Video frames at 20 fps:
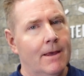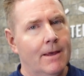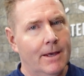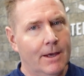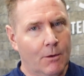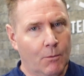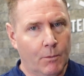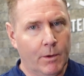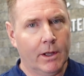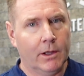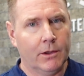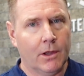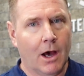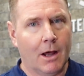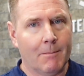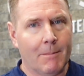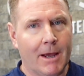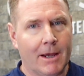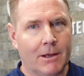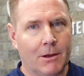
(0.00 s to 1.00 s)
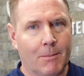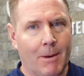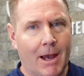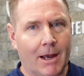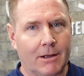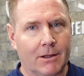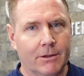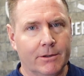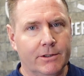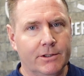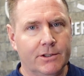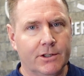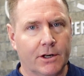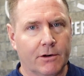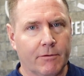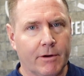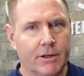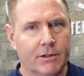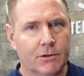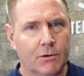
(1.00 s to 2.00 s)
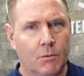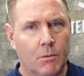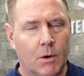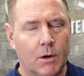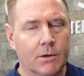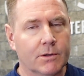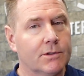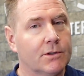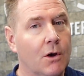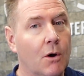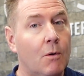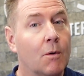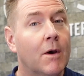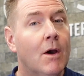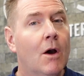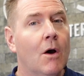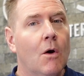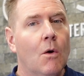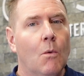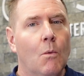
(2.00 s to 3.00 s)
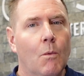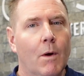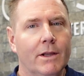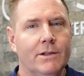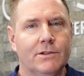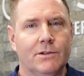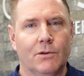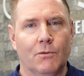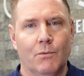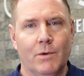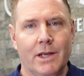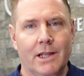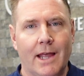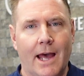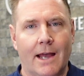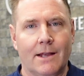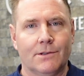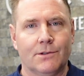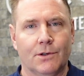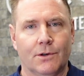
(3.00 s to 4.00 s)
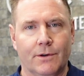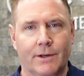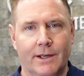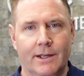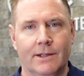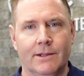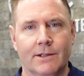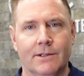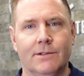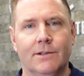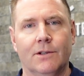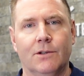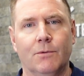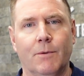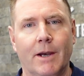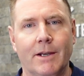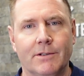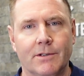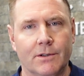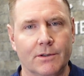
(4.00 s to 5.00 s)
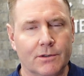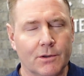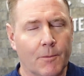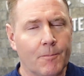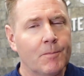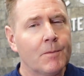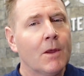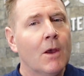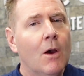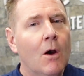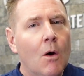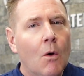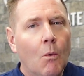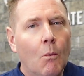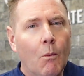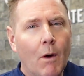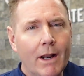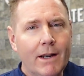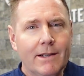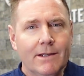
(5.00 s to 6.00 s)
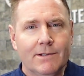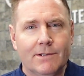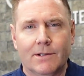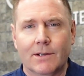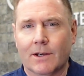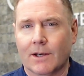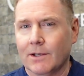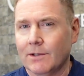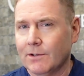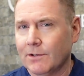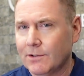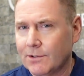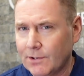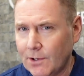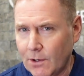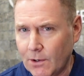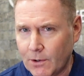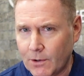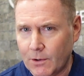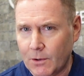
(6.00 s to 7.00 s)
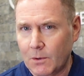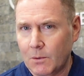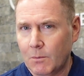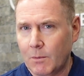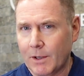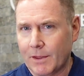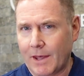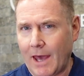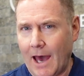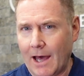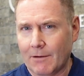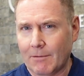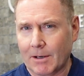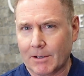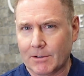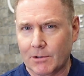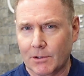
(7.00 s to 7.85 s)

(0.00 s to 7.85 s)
it will not make your macular degeneration worse. So what's the real answer in this situation? So what is the concern with cataract